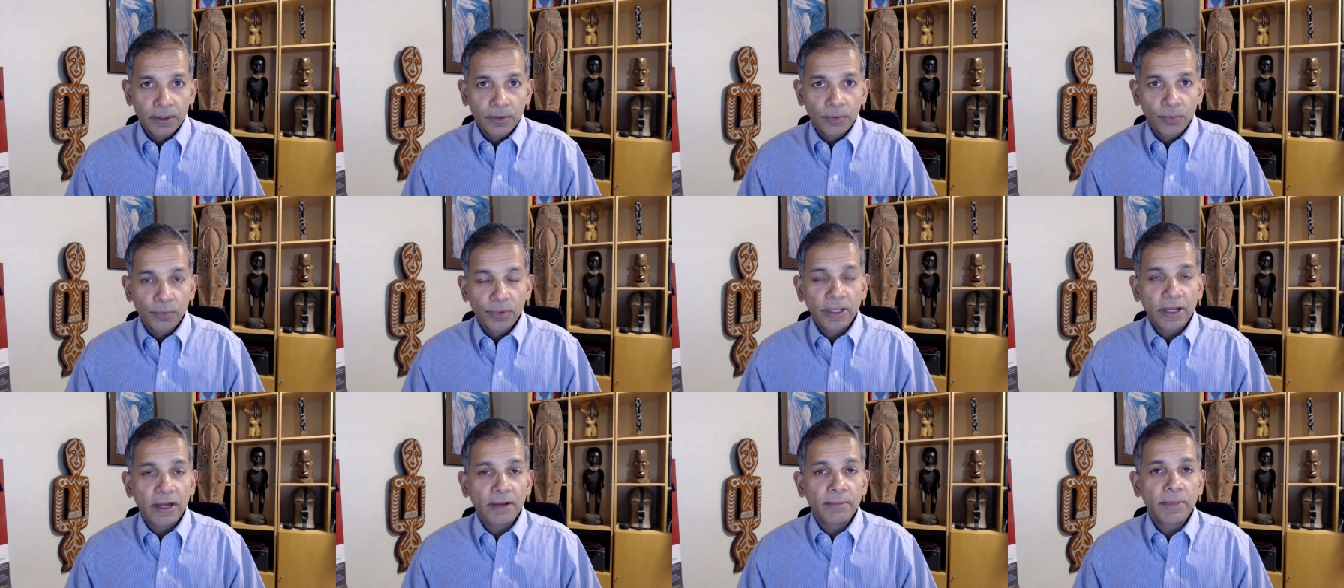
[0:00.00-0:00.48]

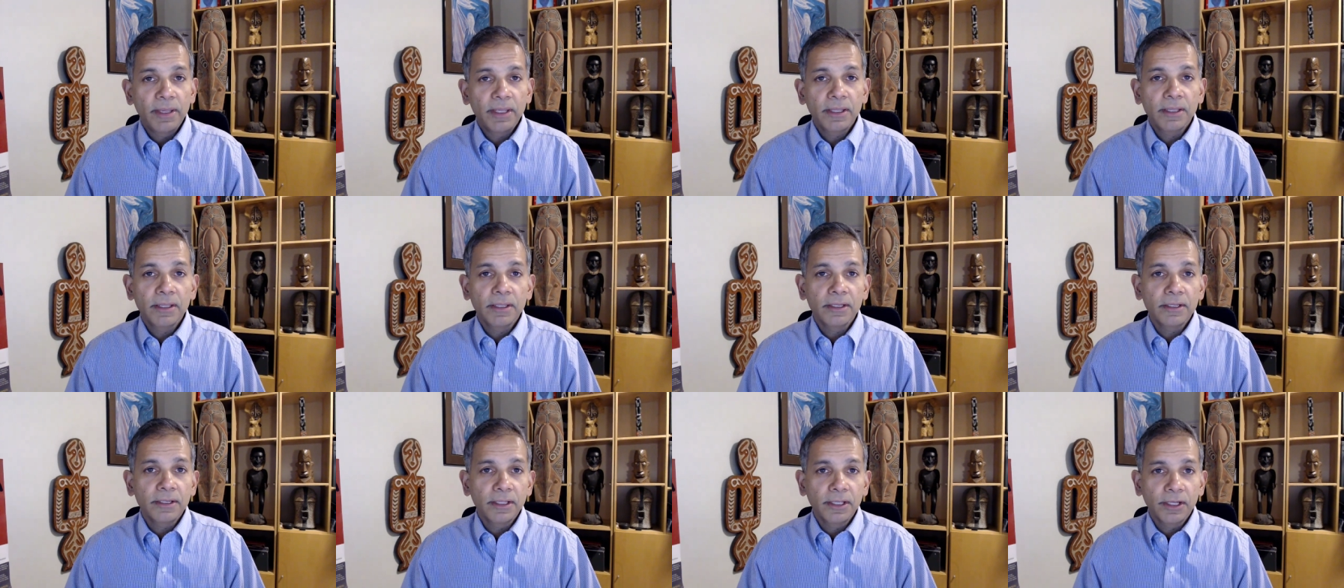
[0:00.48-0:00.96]
We are
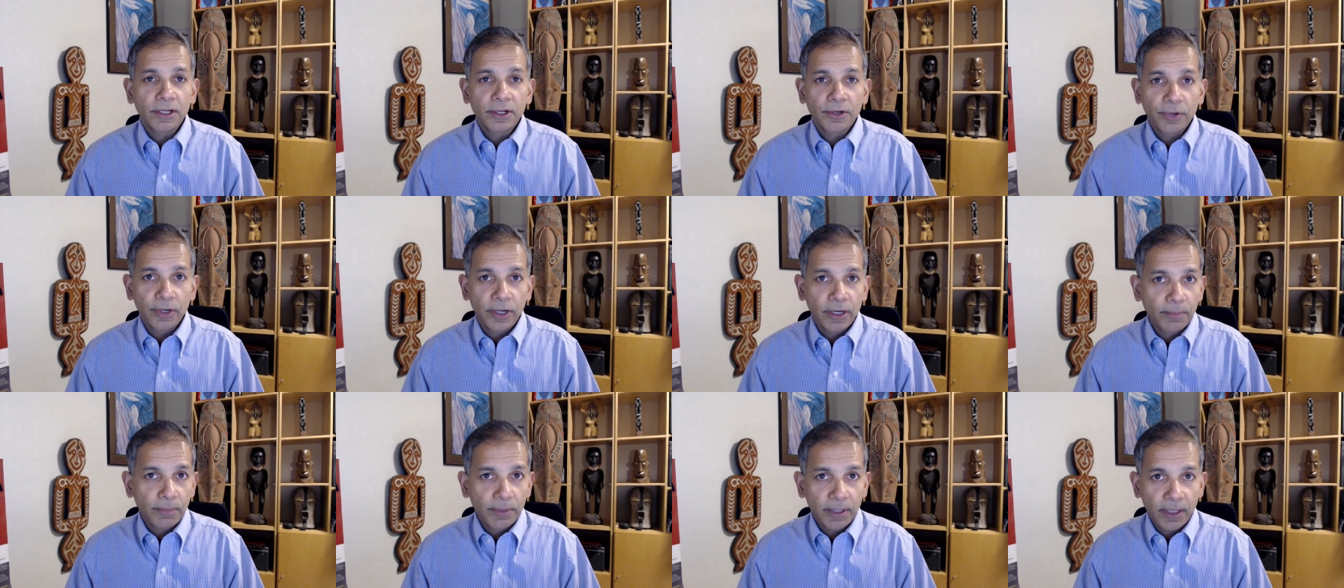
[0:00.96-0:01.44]
making it
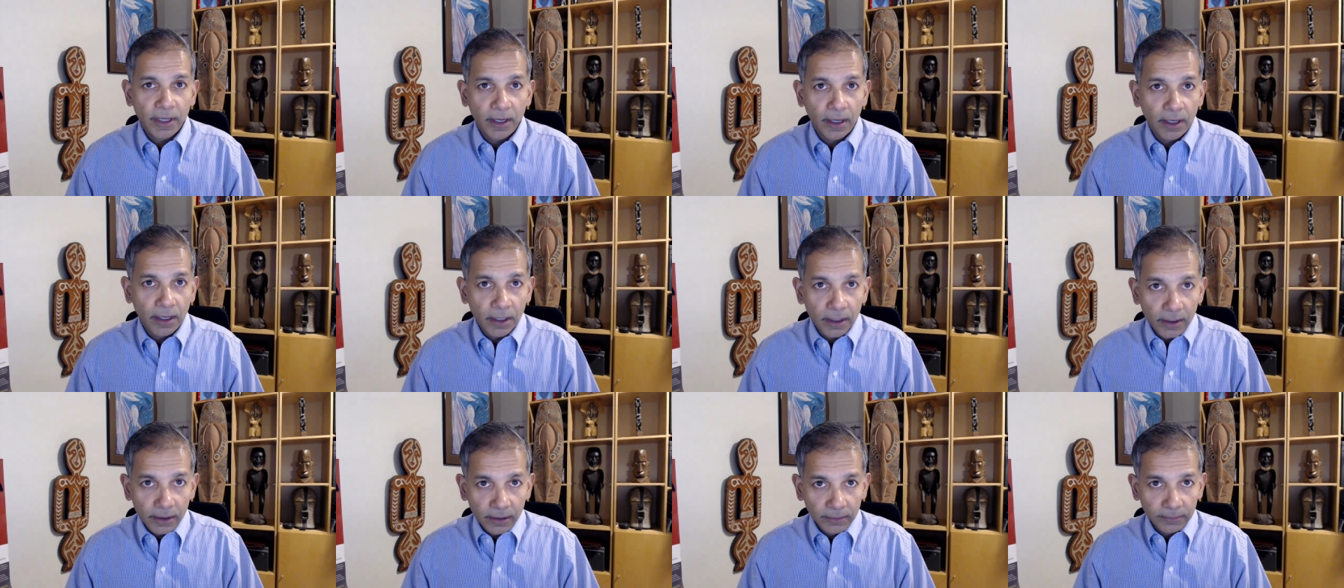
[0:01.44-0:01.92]
incredibly
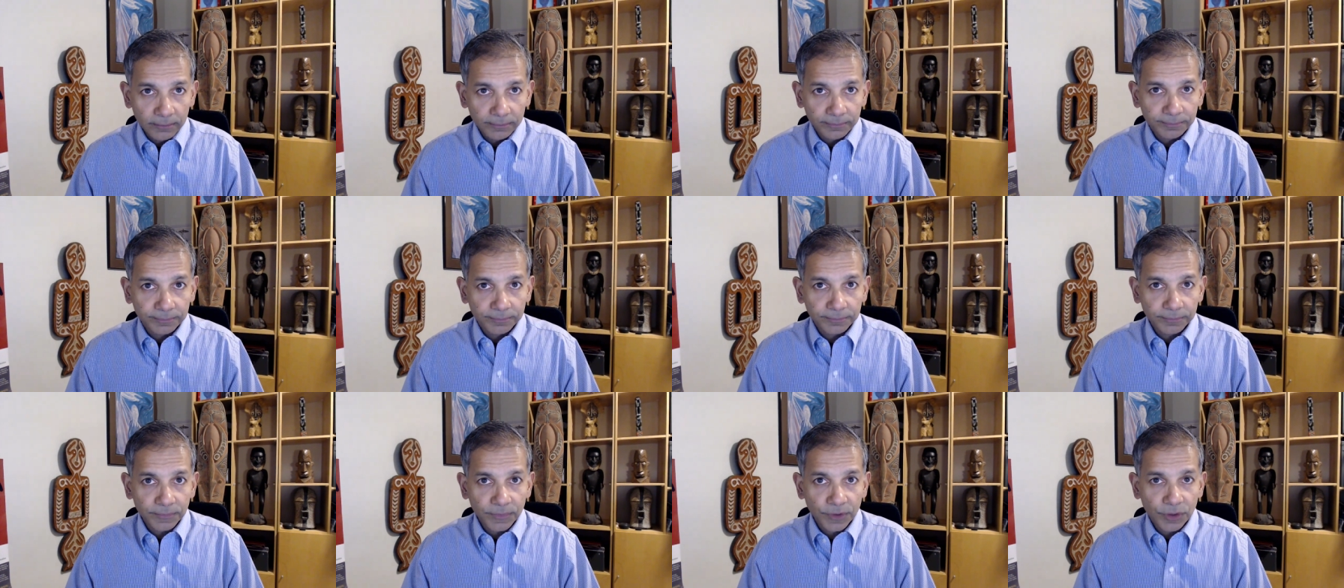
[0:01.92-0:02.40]
hard
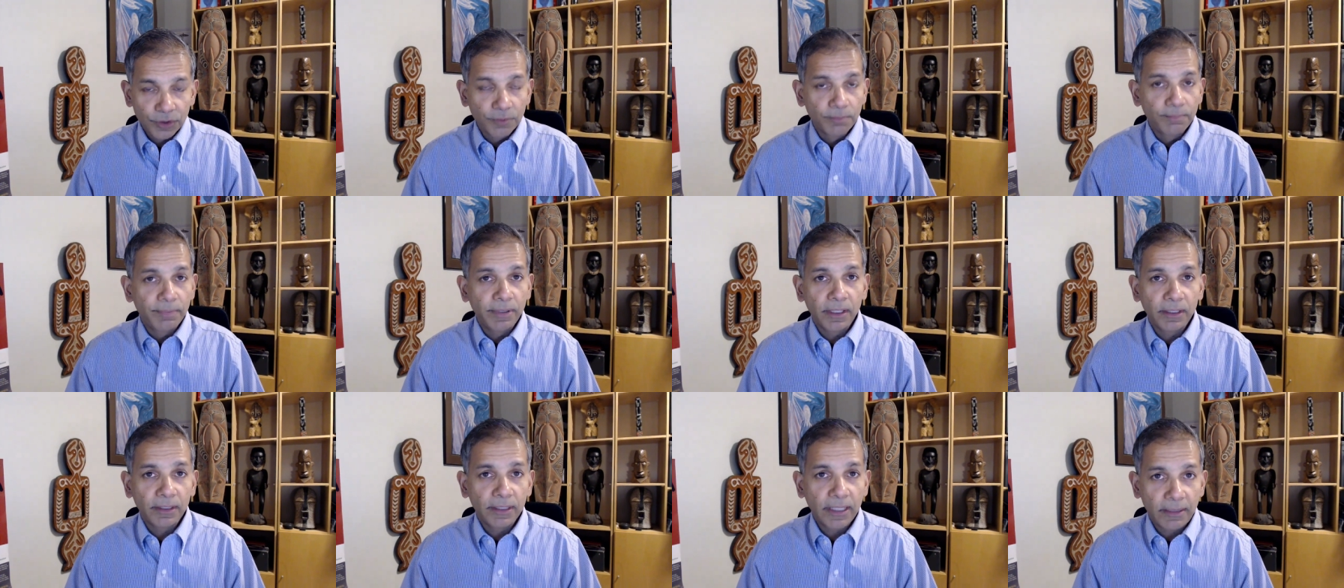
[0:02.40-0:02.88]
to
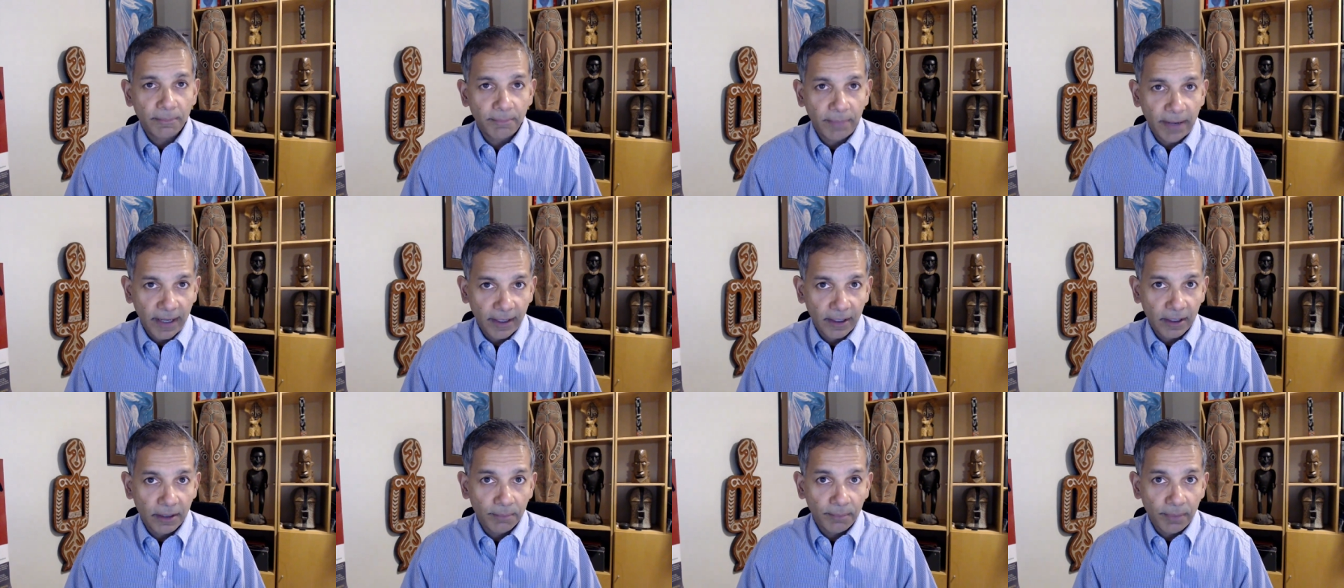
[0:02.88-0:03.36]
build that
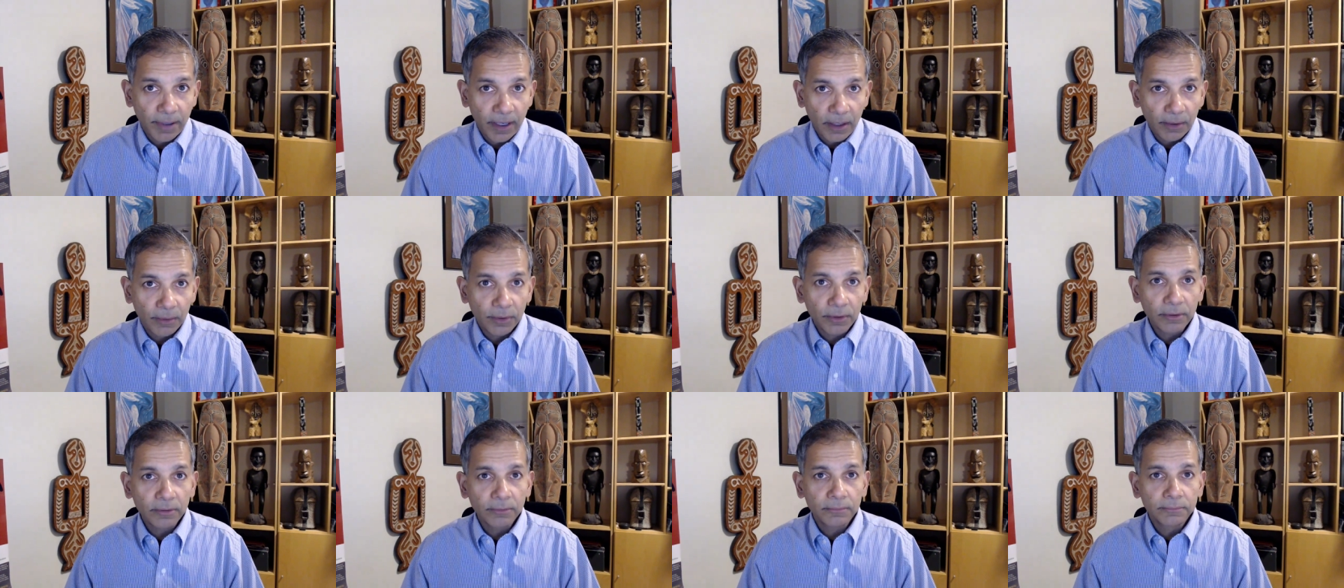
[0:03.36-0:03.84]
backup
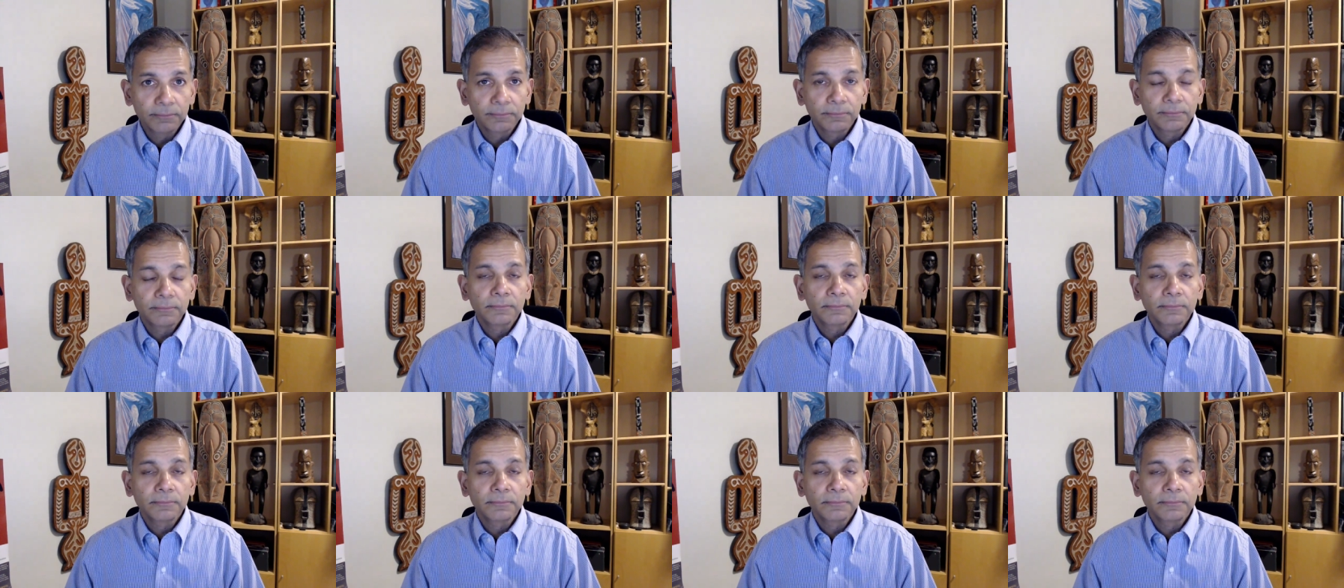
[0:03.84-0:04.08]
power